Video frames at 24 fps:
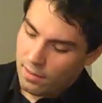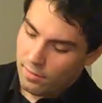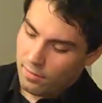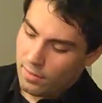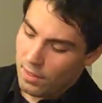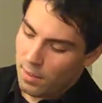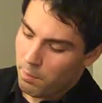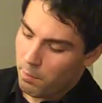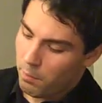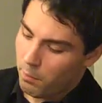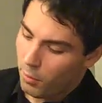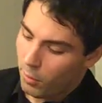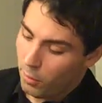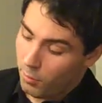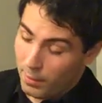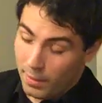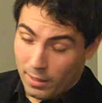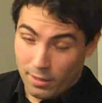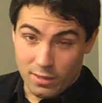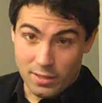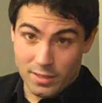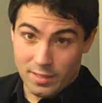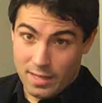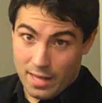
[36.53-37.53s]
that
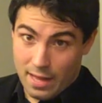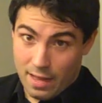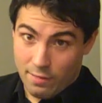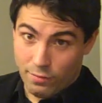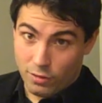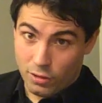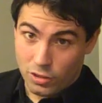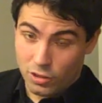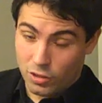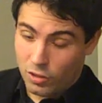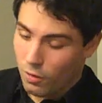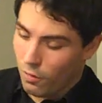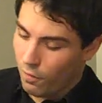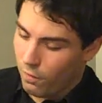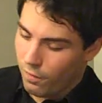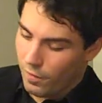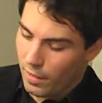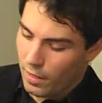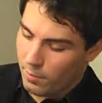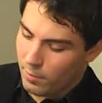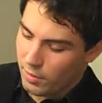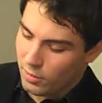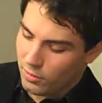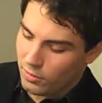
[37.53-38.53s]
Burberry's ever so
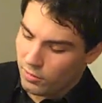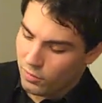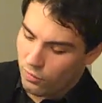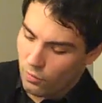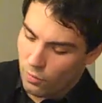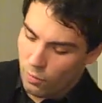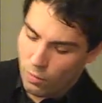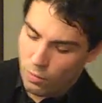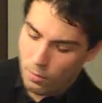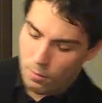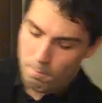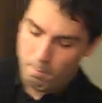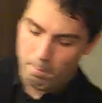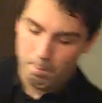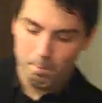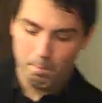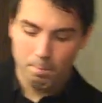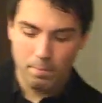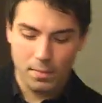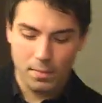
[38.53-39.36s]
famous for.